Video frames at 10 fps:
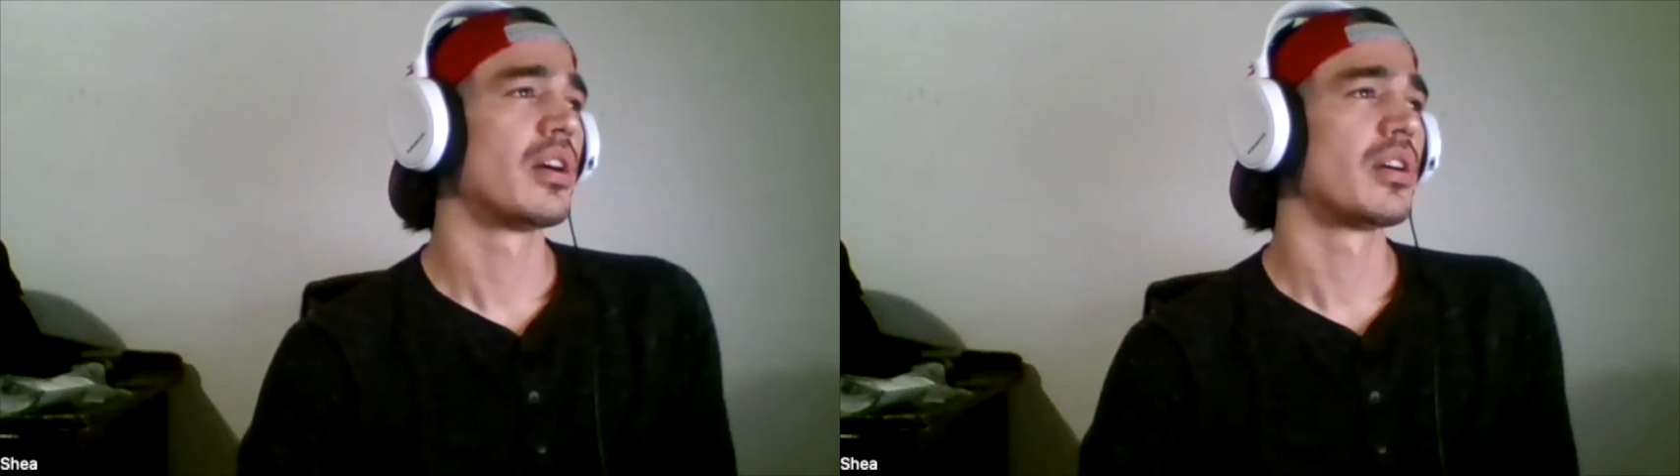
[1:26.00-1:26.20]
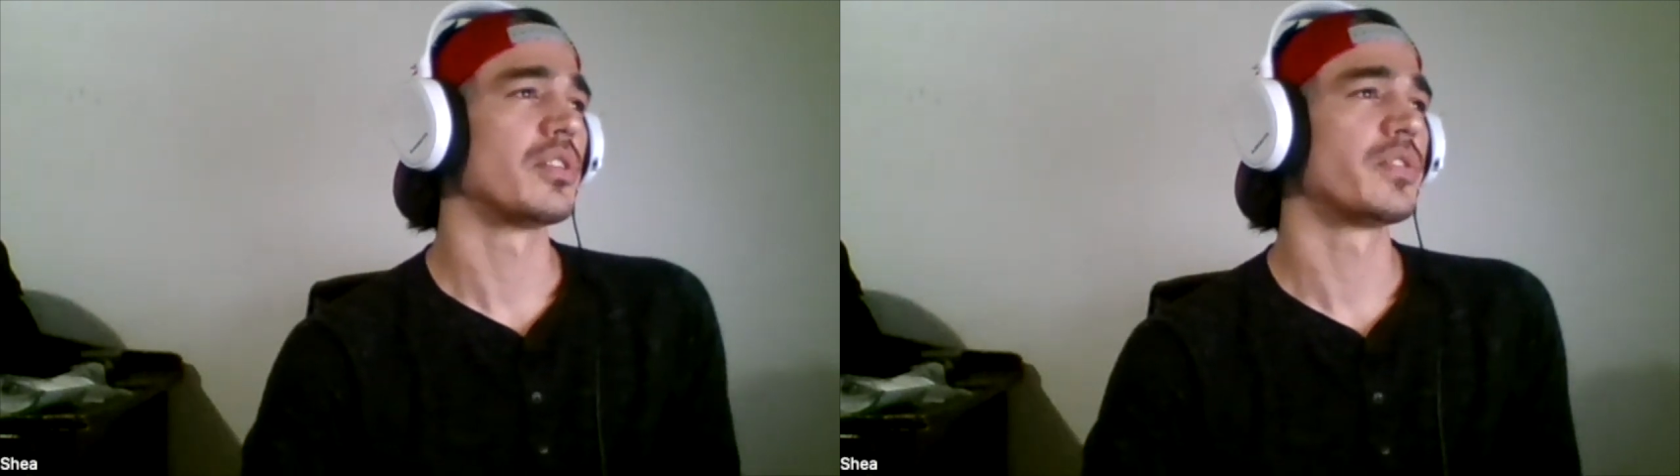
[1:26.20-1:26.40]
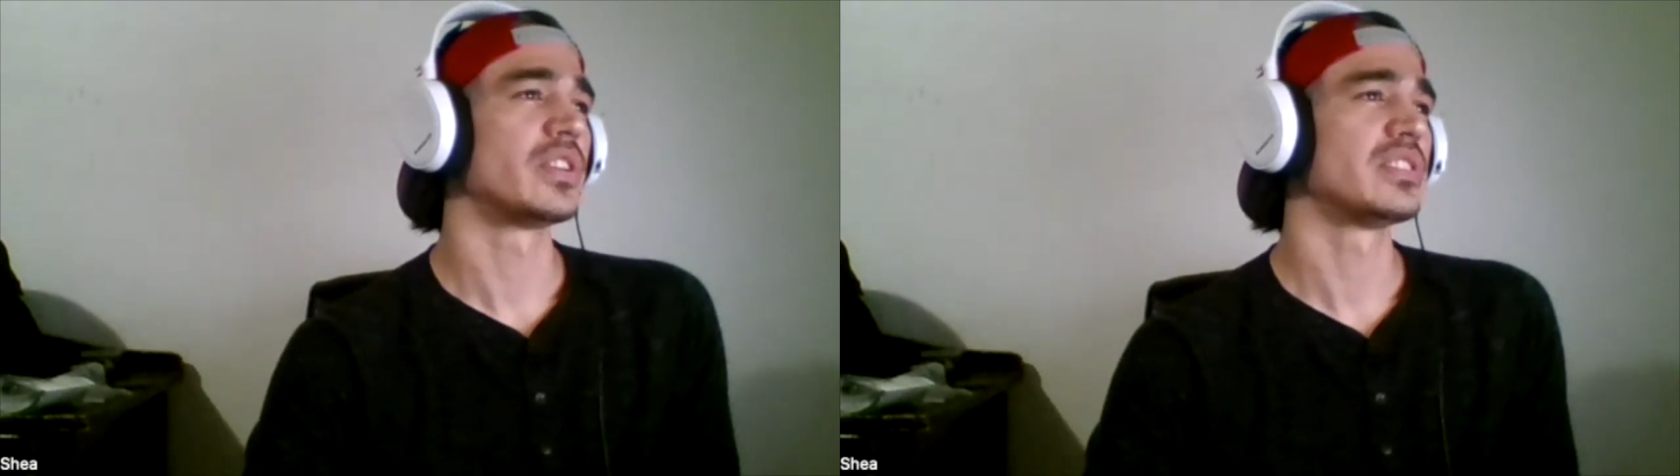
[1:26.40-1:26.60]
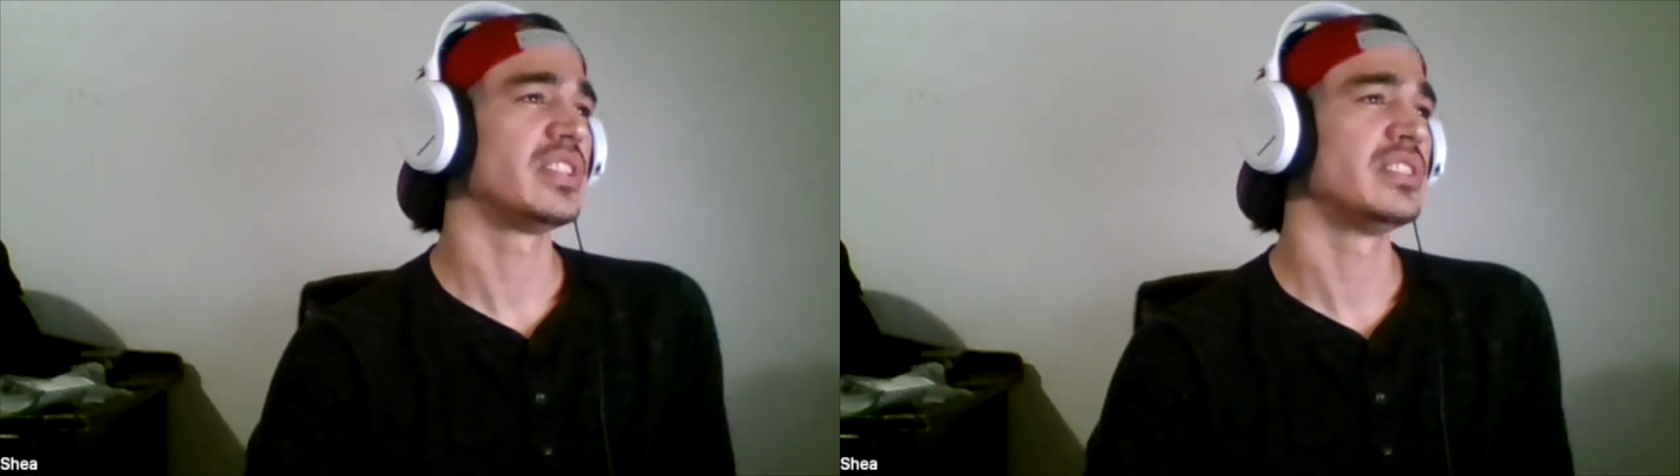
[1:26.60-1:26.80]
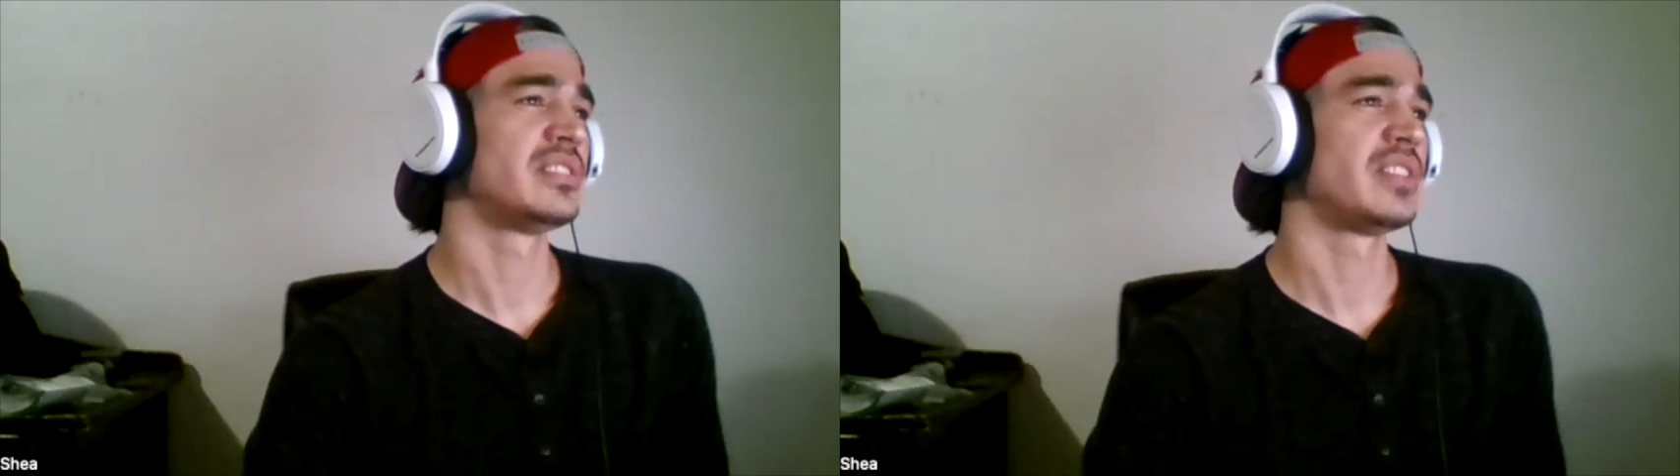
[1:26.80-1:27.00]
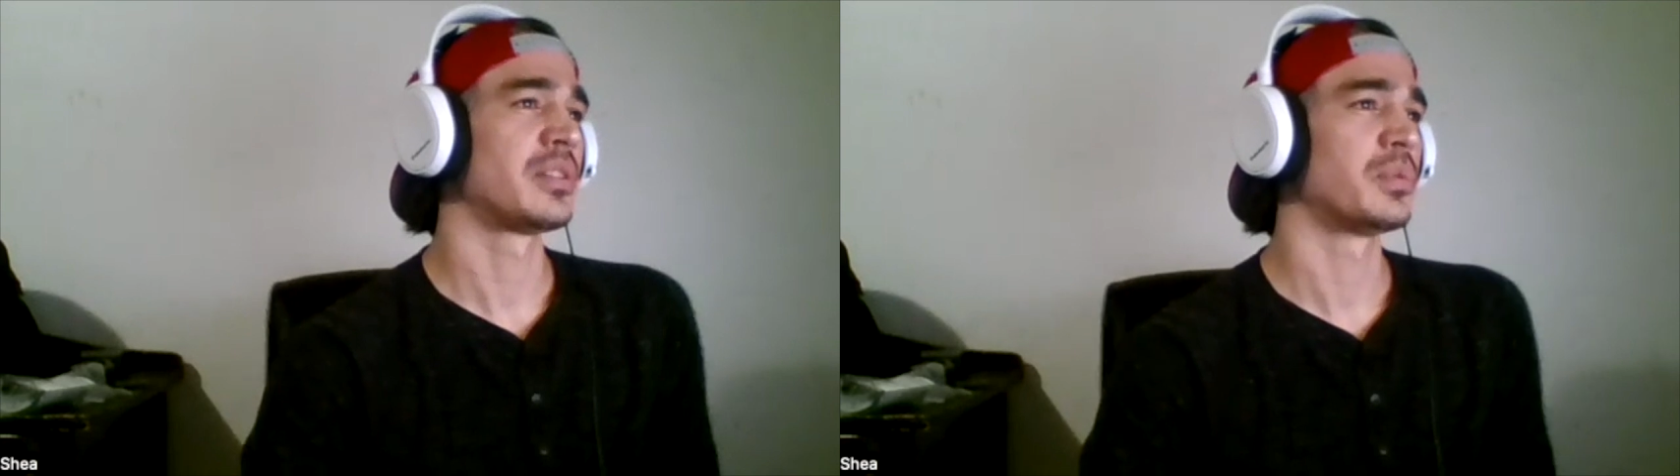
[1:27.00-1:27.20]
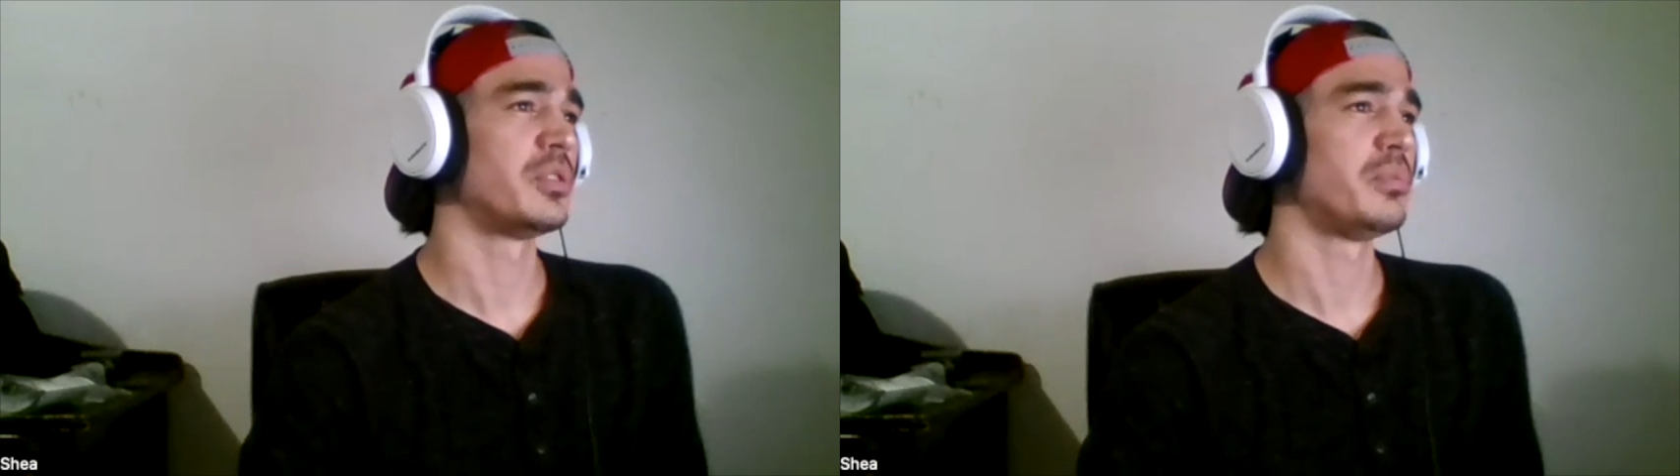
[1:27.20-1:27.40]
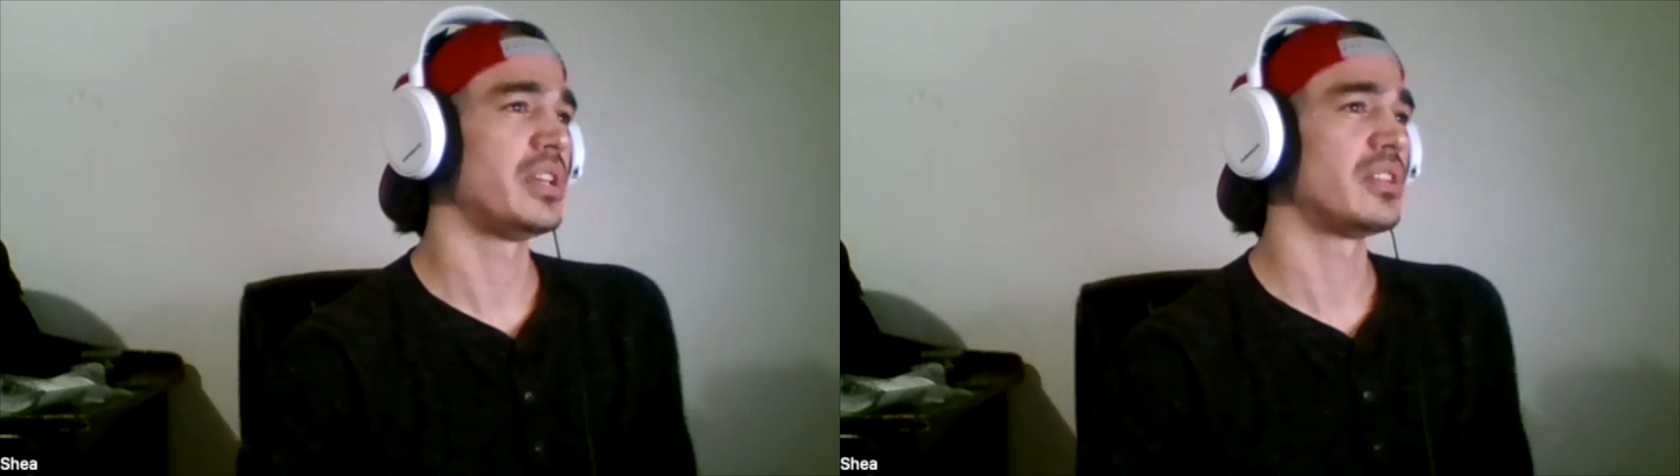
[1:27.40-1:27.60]
Her first instinct
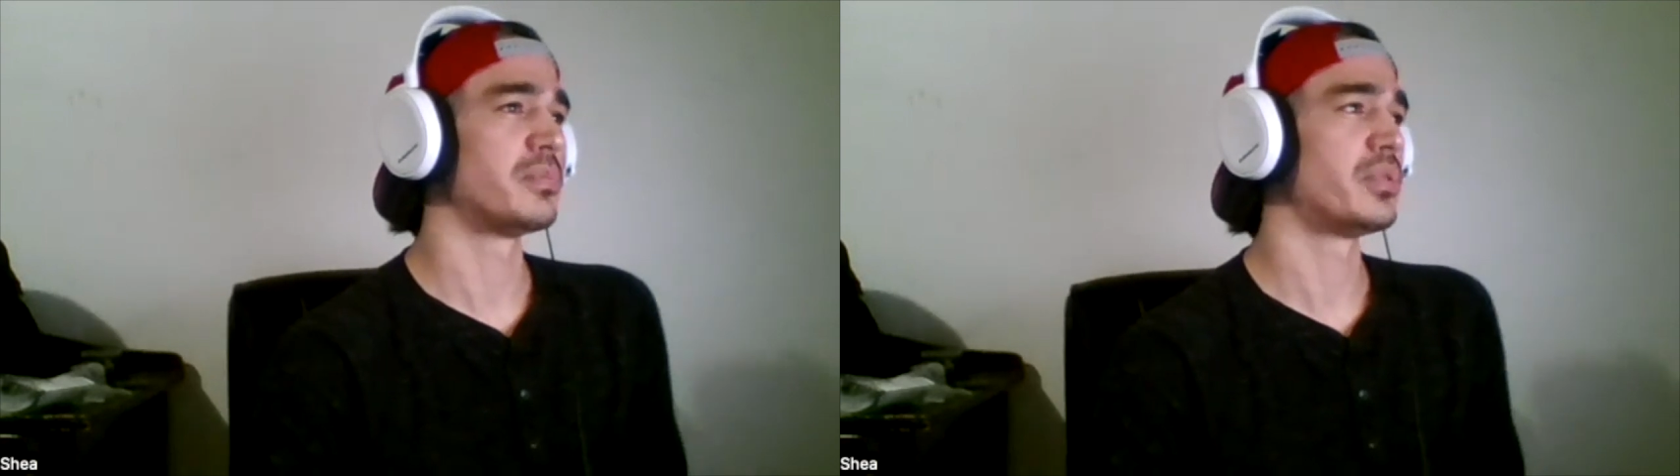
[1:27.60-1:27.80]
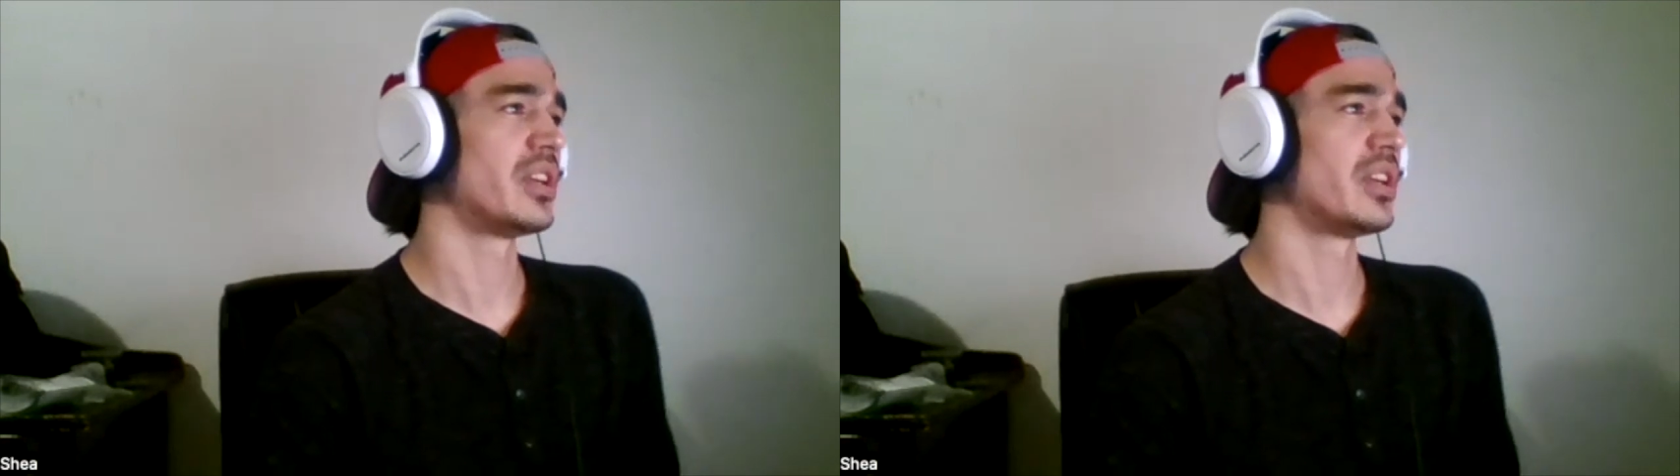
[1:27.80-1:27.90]
would be to put